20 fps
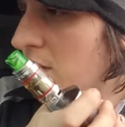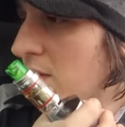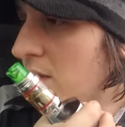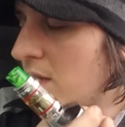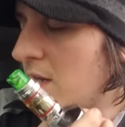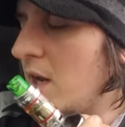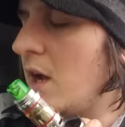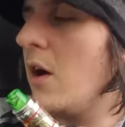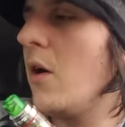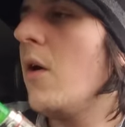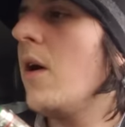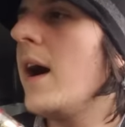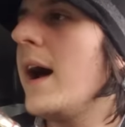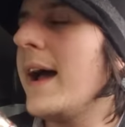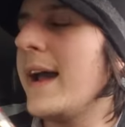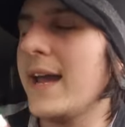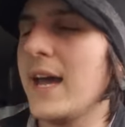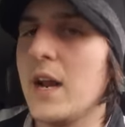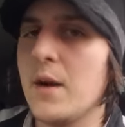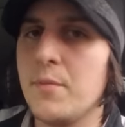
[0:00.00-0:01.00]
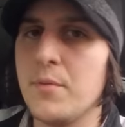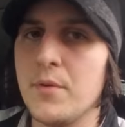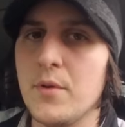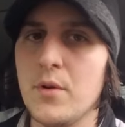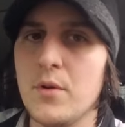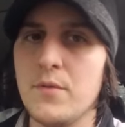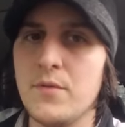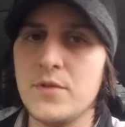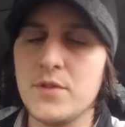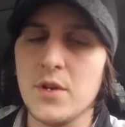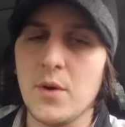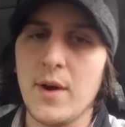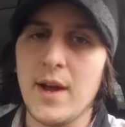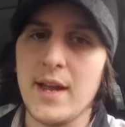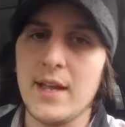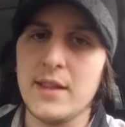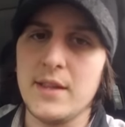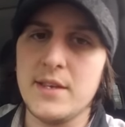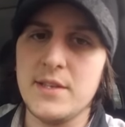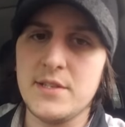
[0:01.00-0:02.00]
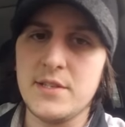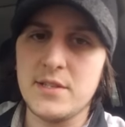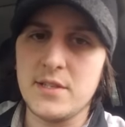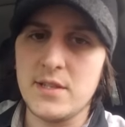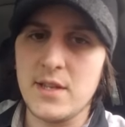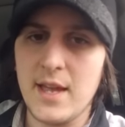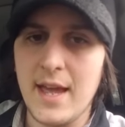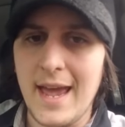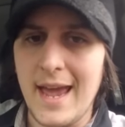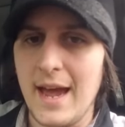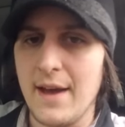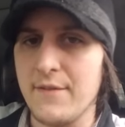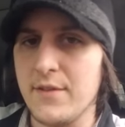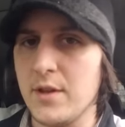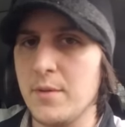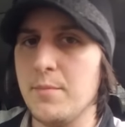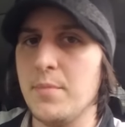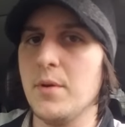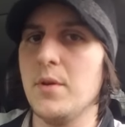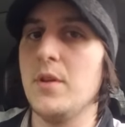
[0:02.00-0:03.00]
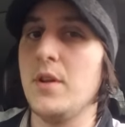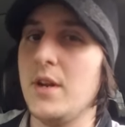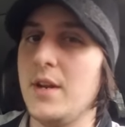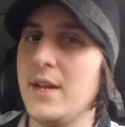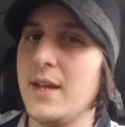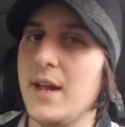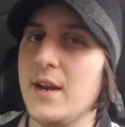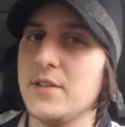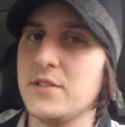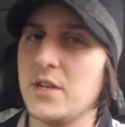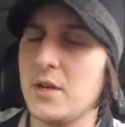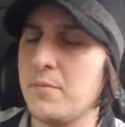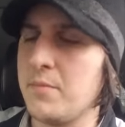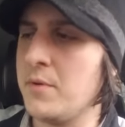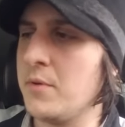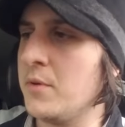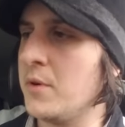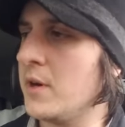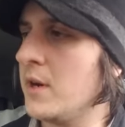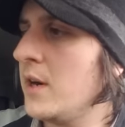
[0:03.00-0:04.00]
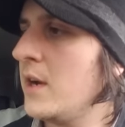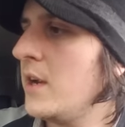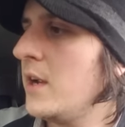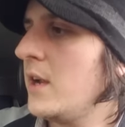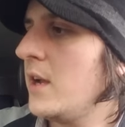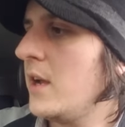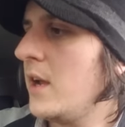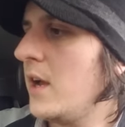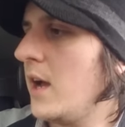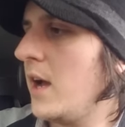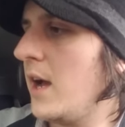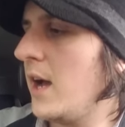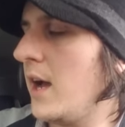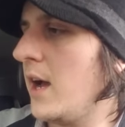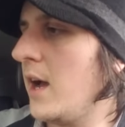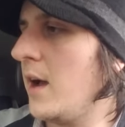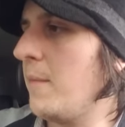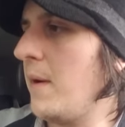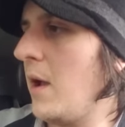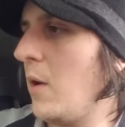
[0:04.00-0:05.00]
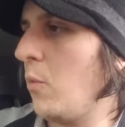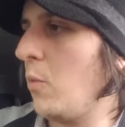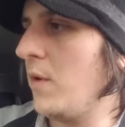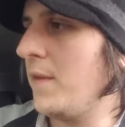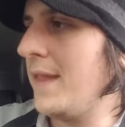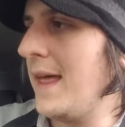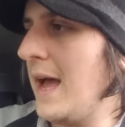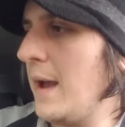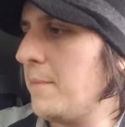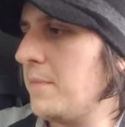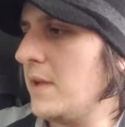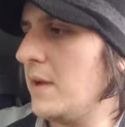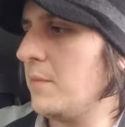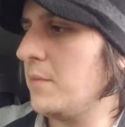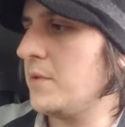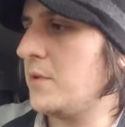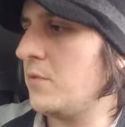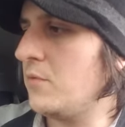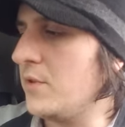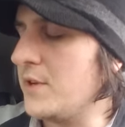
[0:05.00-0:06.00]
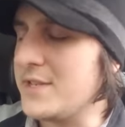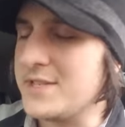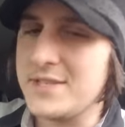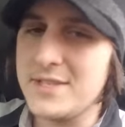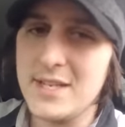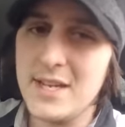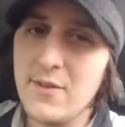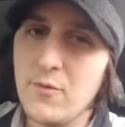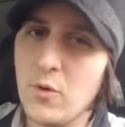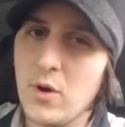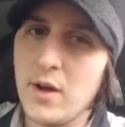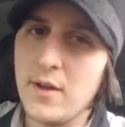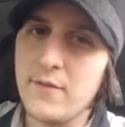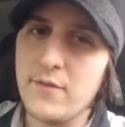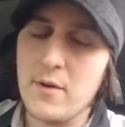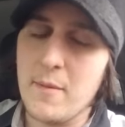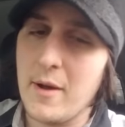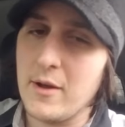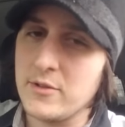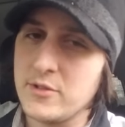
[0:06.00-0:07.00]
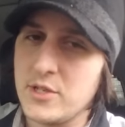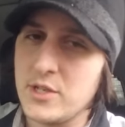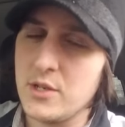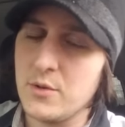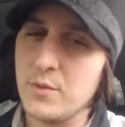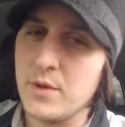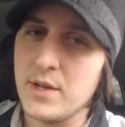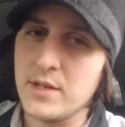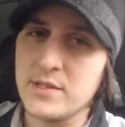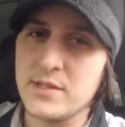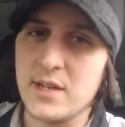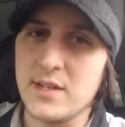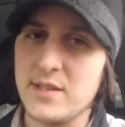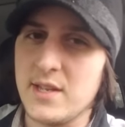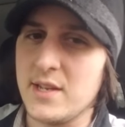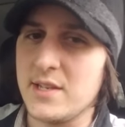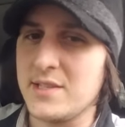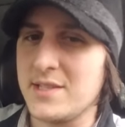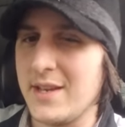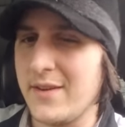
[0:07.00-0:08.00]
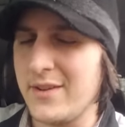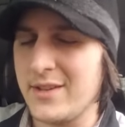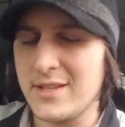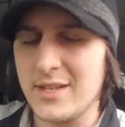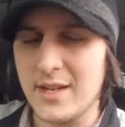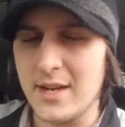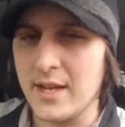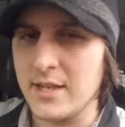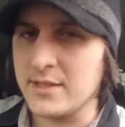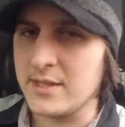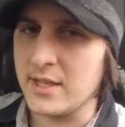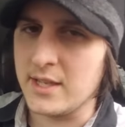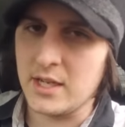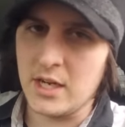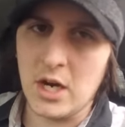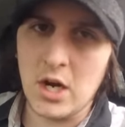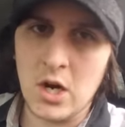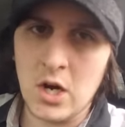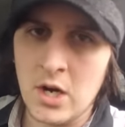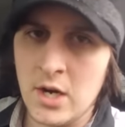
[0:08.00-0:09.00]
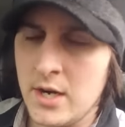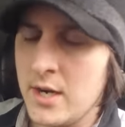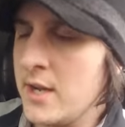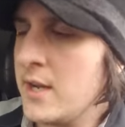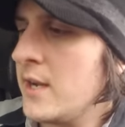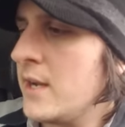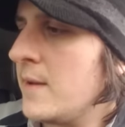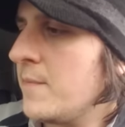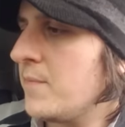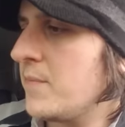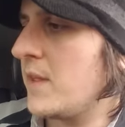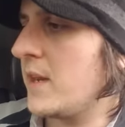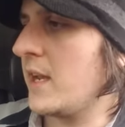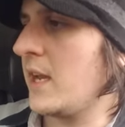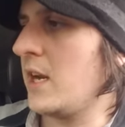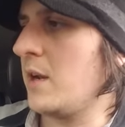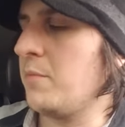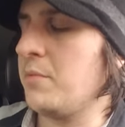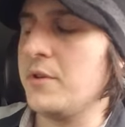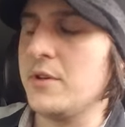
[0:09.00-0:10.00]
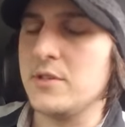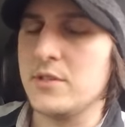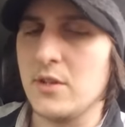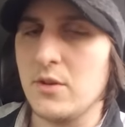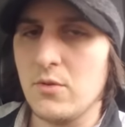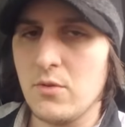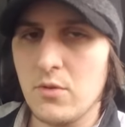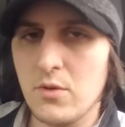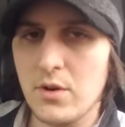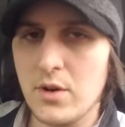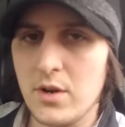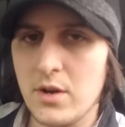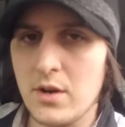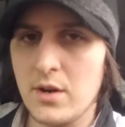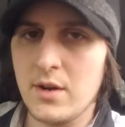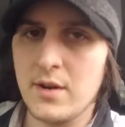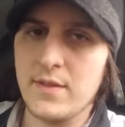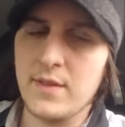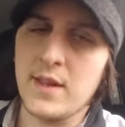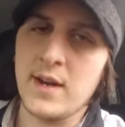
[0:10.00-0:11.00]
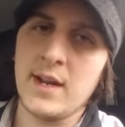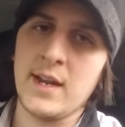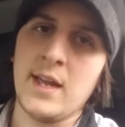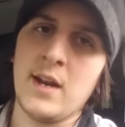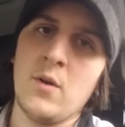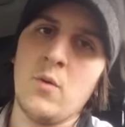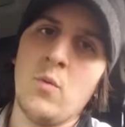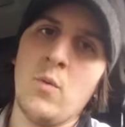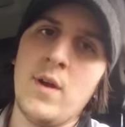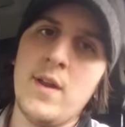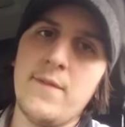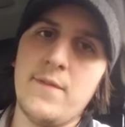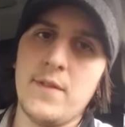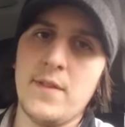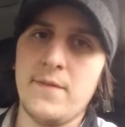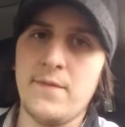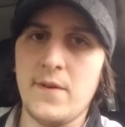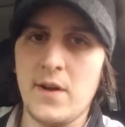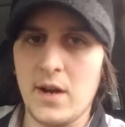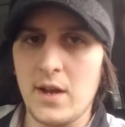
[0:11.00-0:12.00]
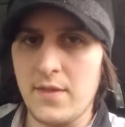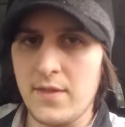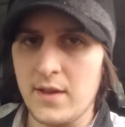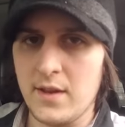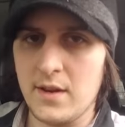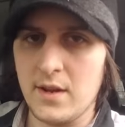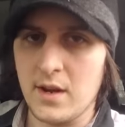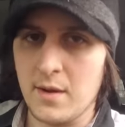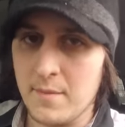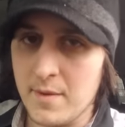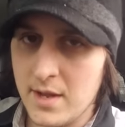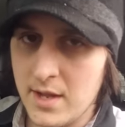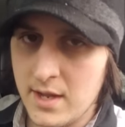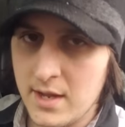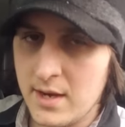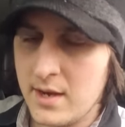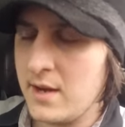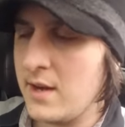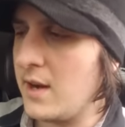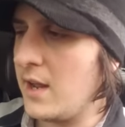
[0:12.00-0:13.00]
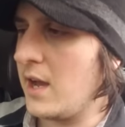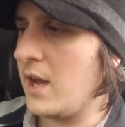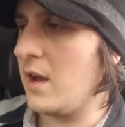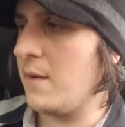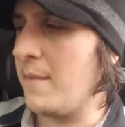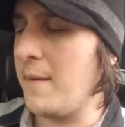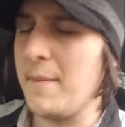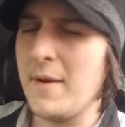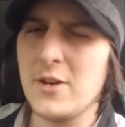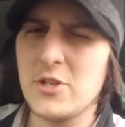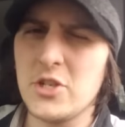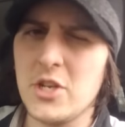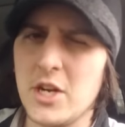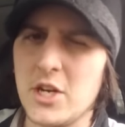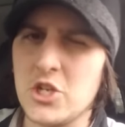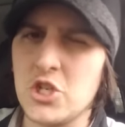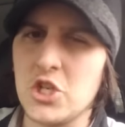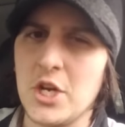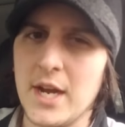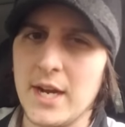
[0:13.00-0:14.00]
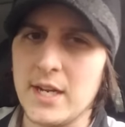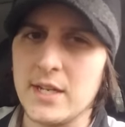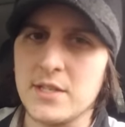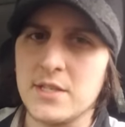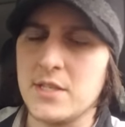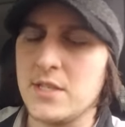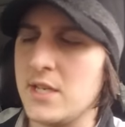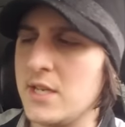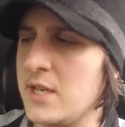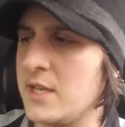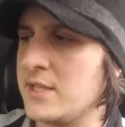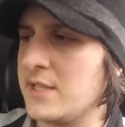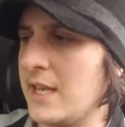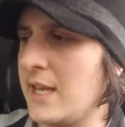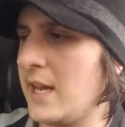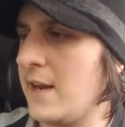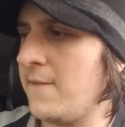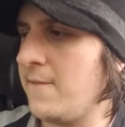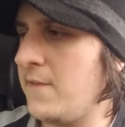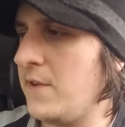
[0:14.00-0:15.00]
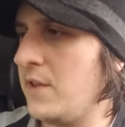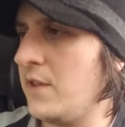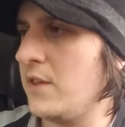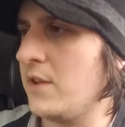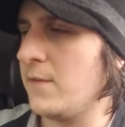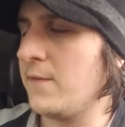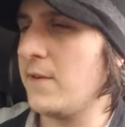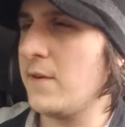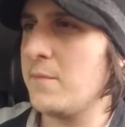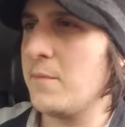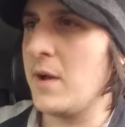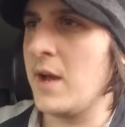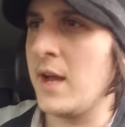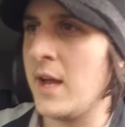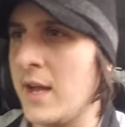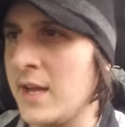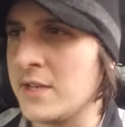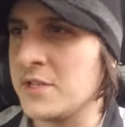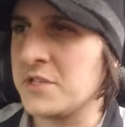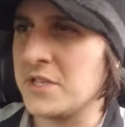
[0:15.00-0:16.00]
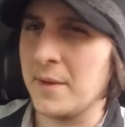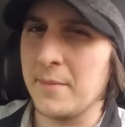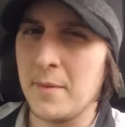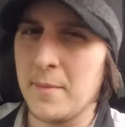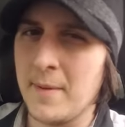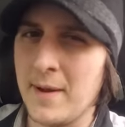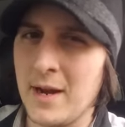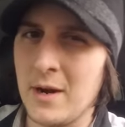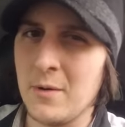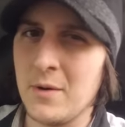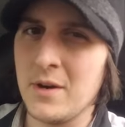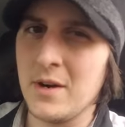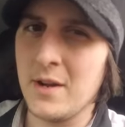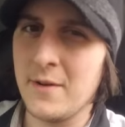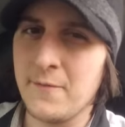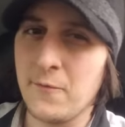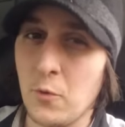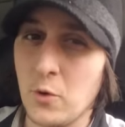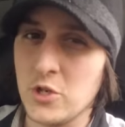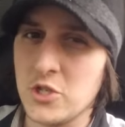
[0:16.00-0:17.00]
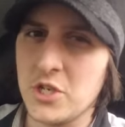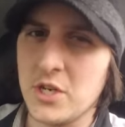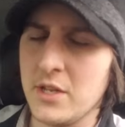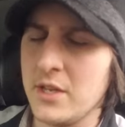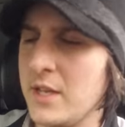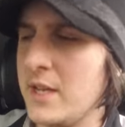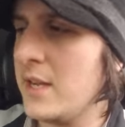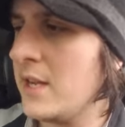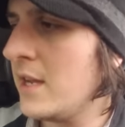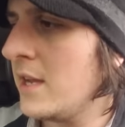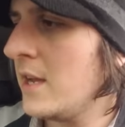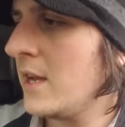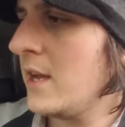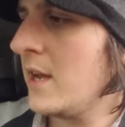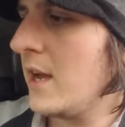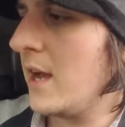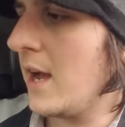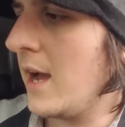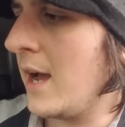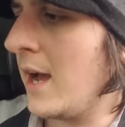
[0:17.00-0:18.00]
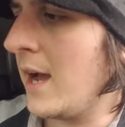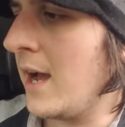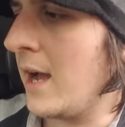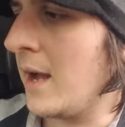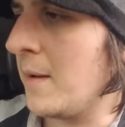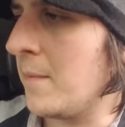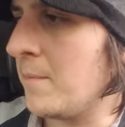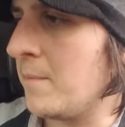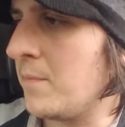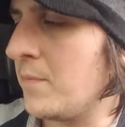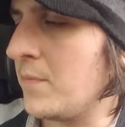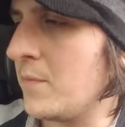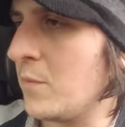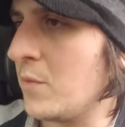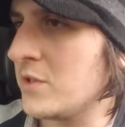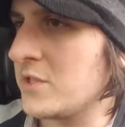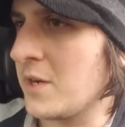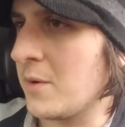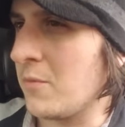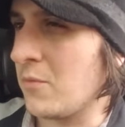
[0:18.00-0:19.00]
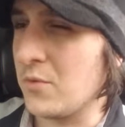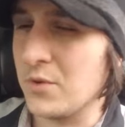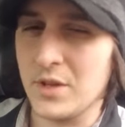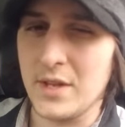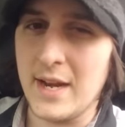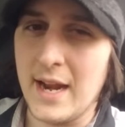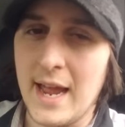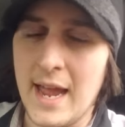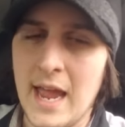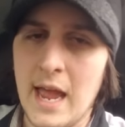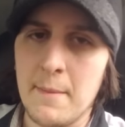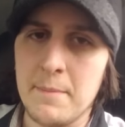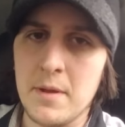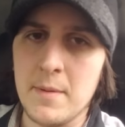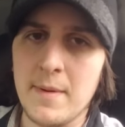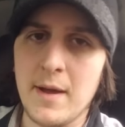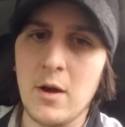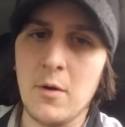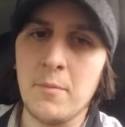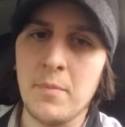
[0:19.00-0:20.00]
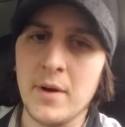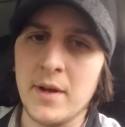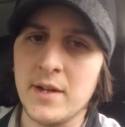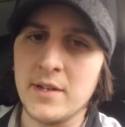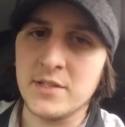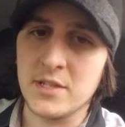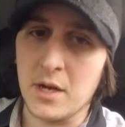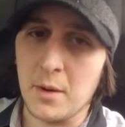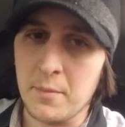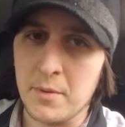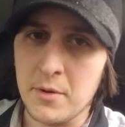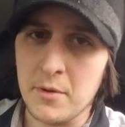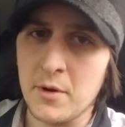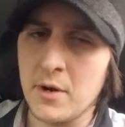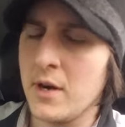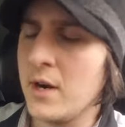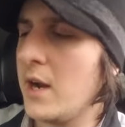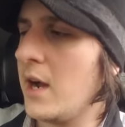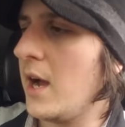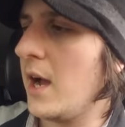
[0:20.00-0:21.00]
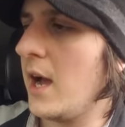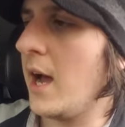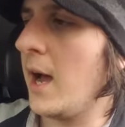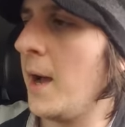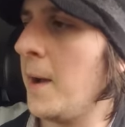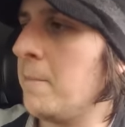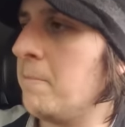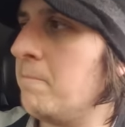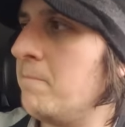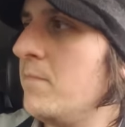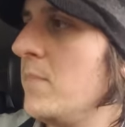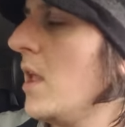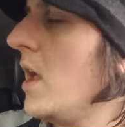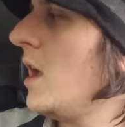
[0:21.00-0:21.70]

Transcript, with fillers: you know I got approved, so I at least have the ability to get us a computer. Um, I will not be able to receive one for about two weeks. It's going to take seven to ten days to get the card. Then I got to place the order, and then I got to wait for the fucking thing to come in. Um, I'm actually going to check and see, because I got a feeling they're from uh, Cyberpower, unfortunately, um, which I'm really not happy about, but it's a computer. Um,